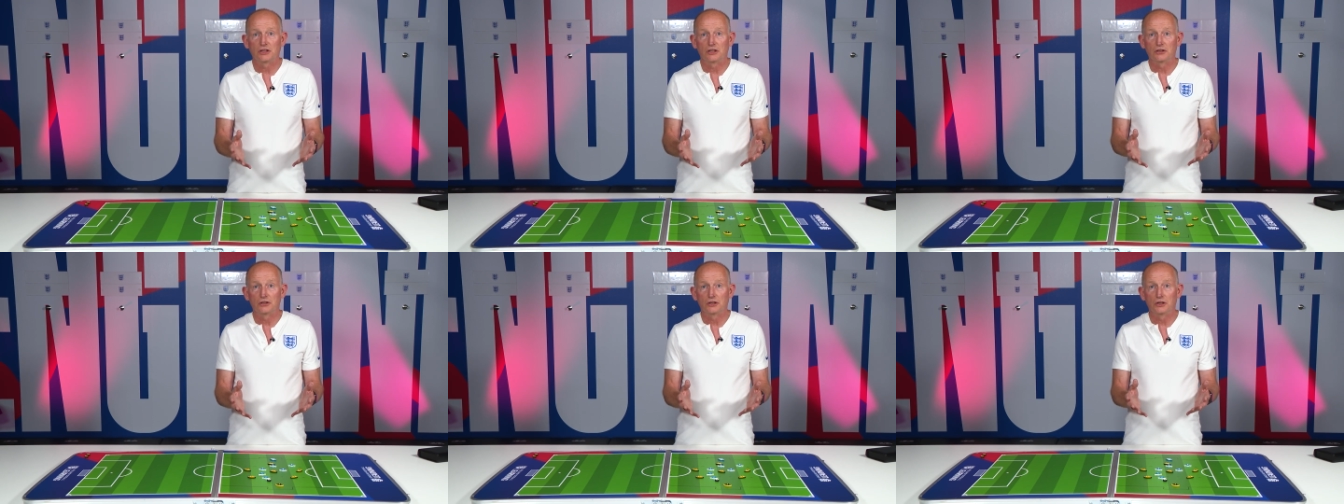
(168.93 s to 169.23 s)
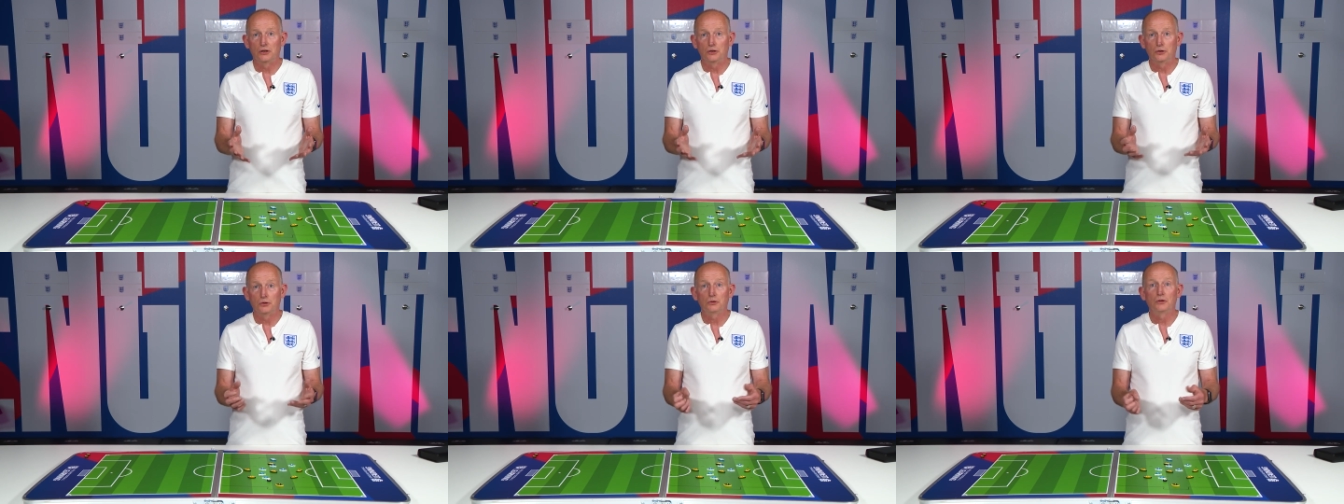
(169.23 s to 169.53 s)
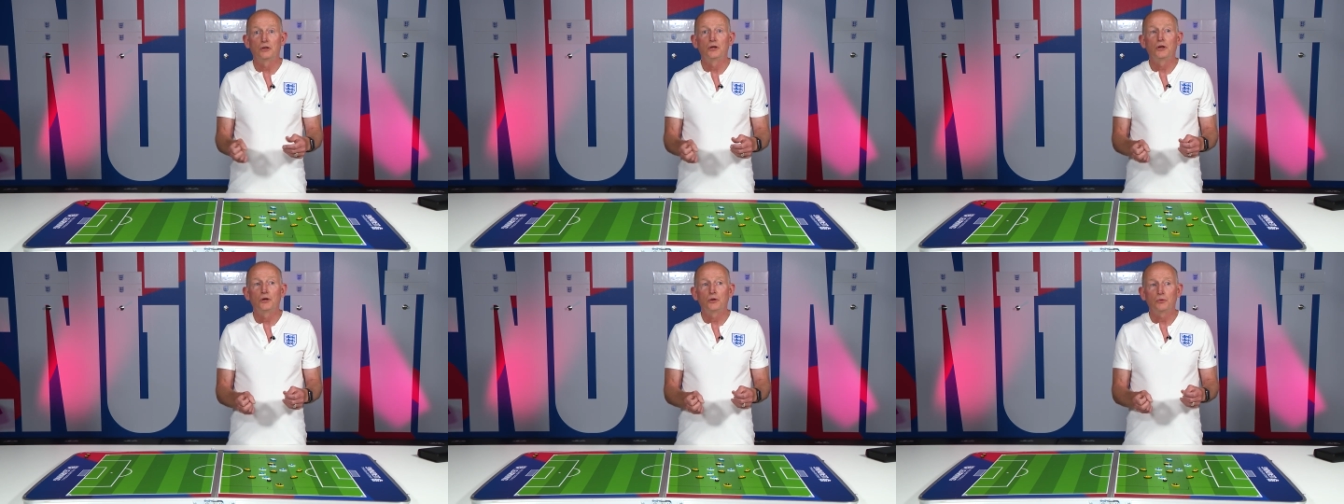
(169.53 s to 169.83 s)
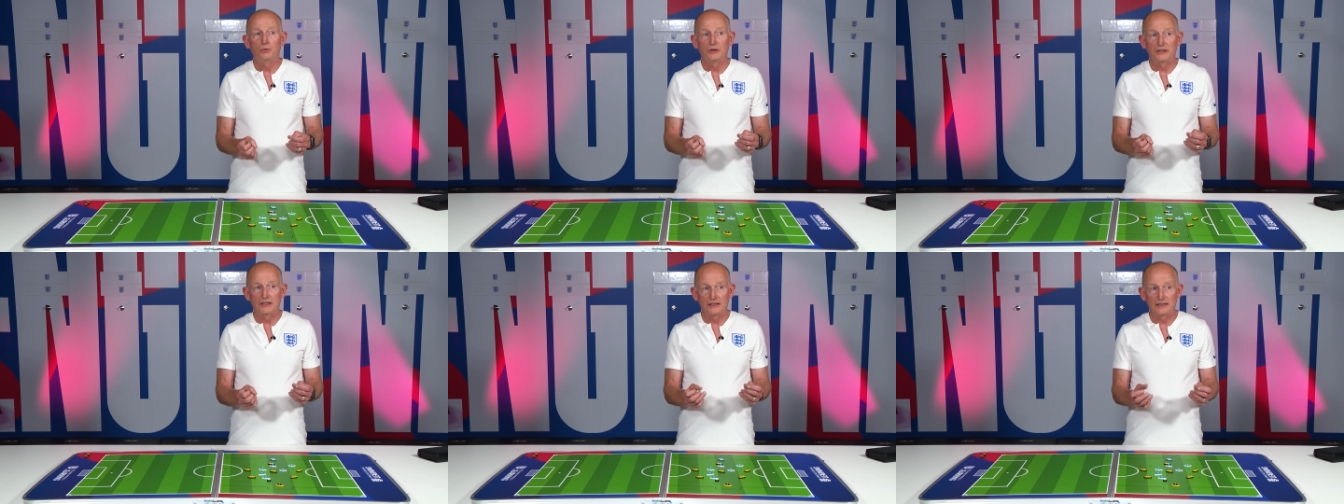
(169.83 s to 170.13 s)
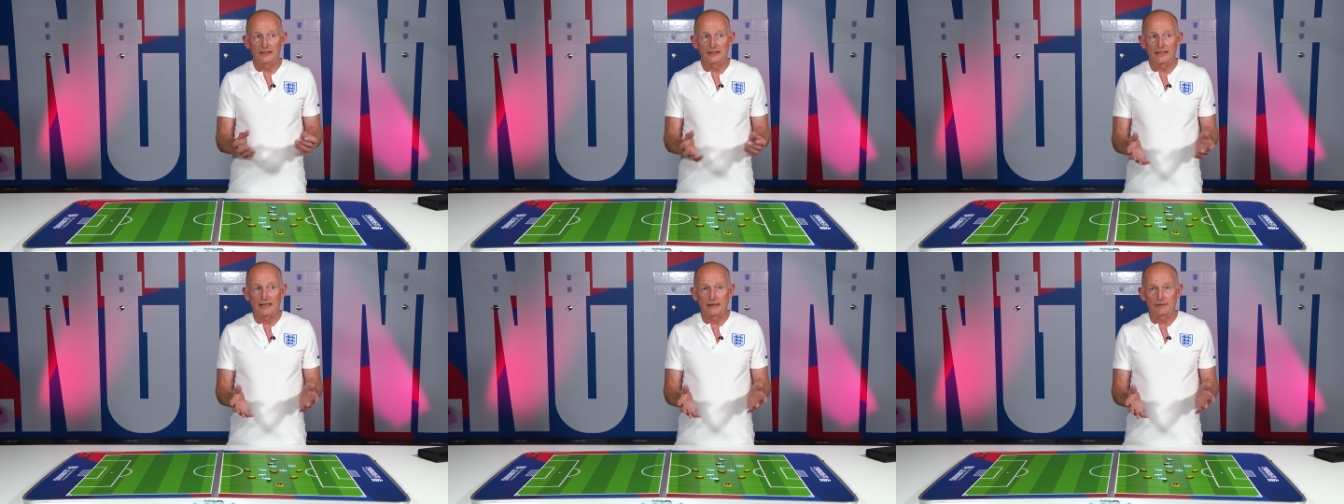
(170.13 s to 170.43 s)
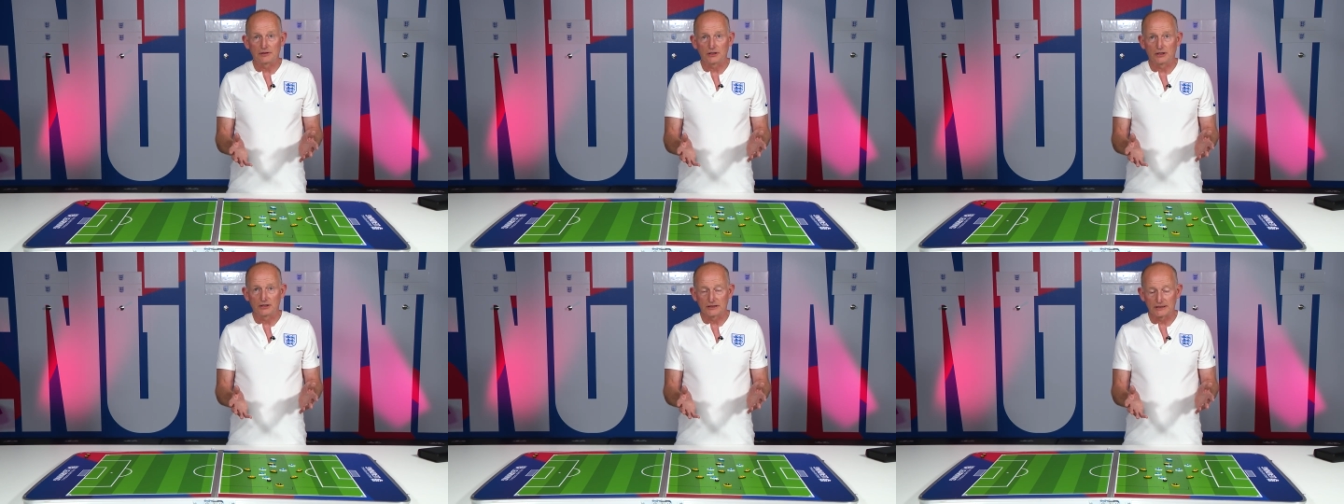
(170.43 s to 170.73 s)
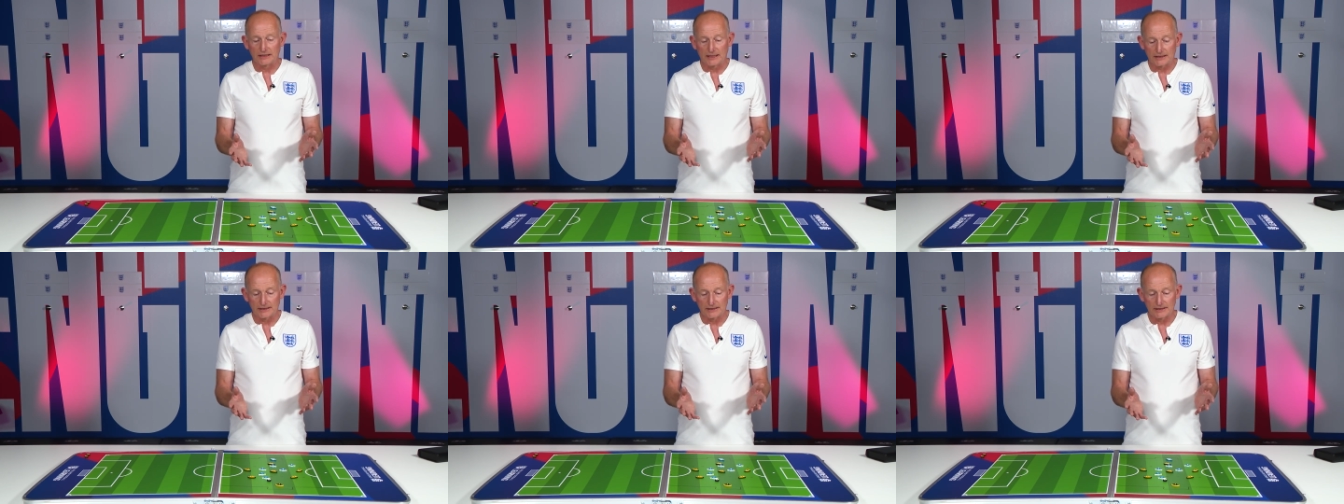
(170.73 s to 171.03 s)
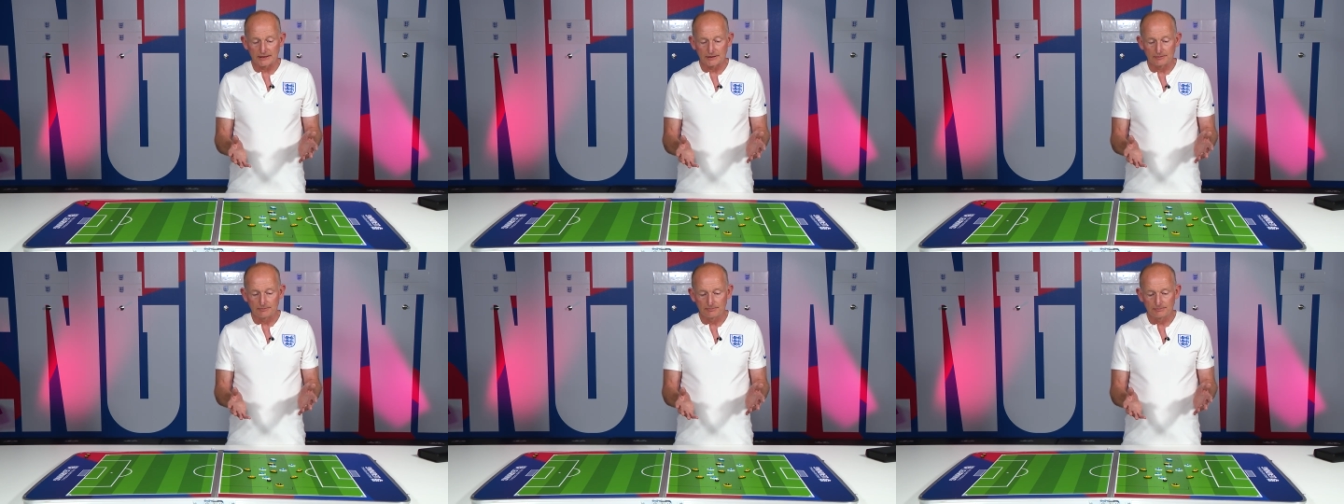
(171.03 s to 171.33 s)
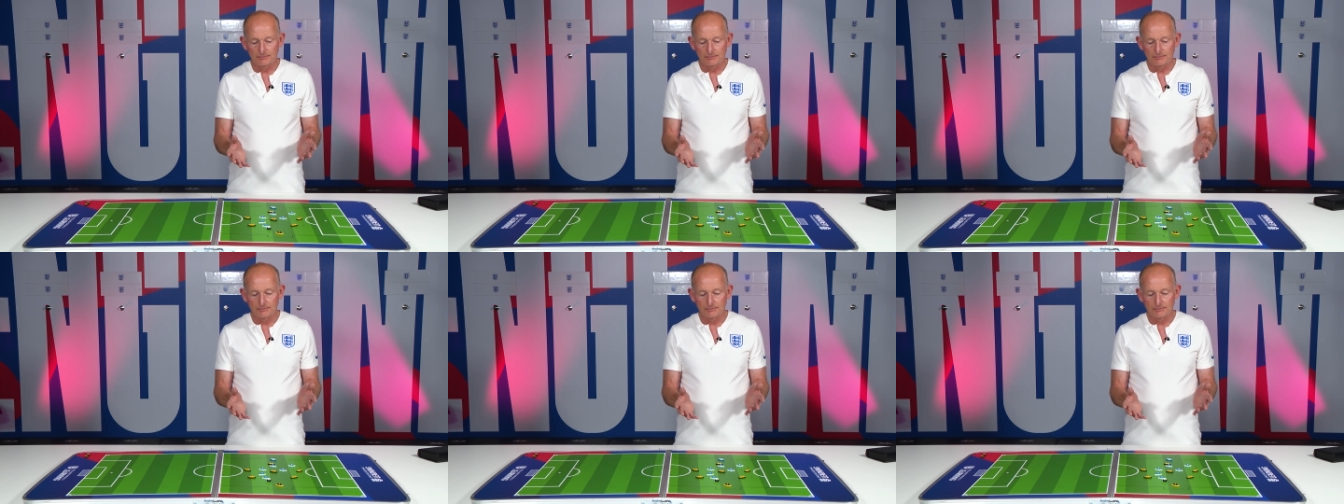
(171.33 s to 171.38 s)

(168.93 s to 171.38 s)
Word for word: on goal within the game context.